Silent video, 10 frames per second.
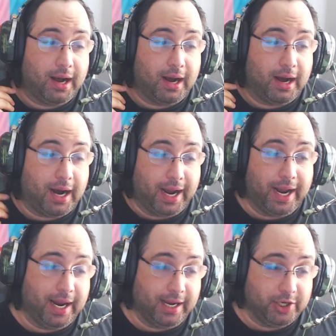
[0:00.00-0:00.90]

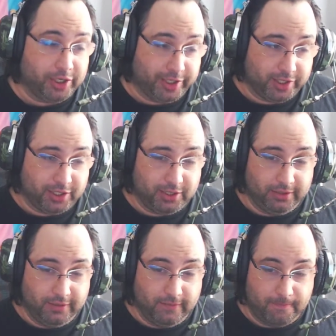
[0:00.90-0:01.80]
I just,
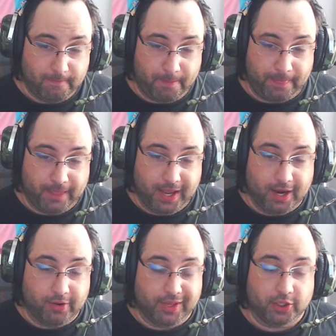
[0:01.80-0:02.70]

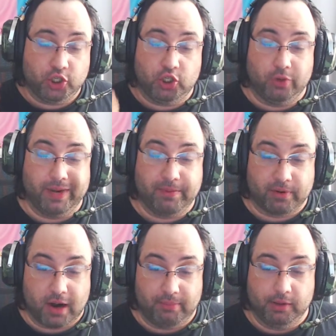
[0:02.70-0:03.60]
there's so many
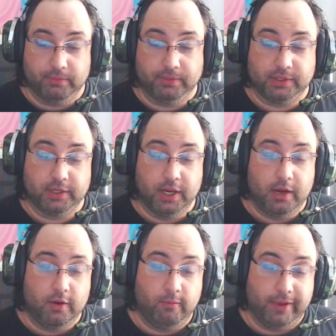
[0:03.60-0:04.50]
problems
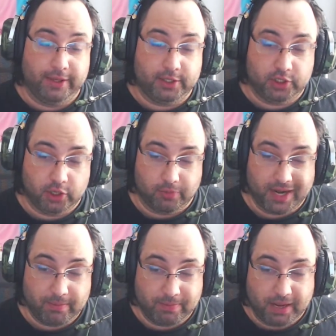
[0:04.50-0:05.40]
with so
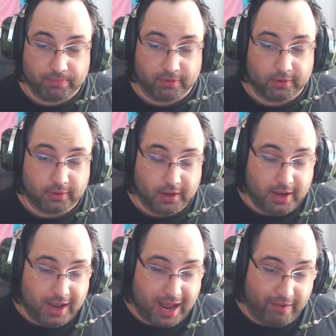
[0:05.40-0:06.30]
many people
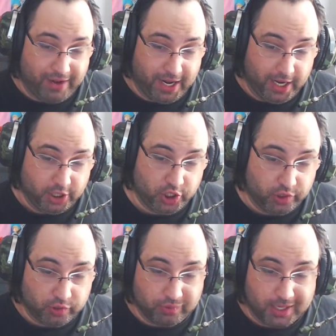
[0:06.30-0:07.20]
having
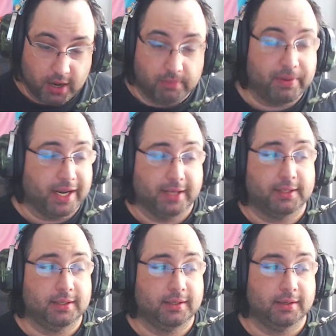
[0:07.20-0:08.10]
issues with
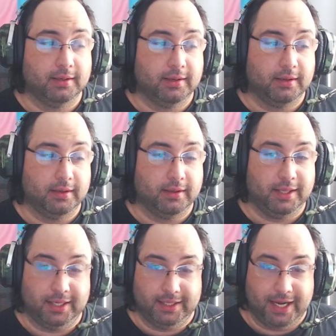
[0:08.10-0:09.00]
companies
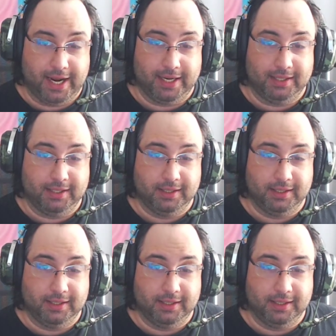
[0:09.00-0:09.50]
these days.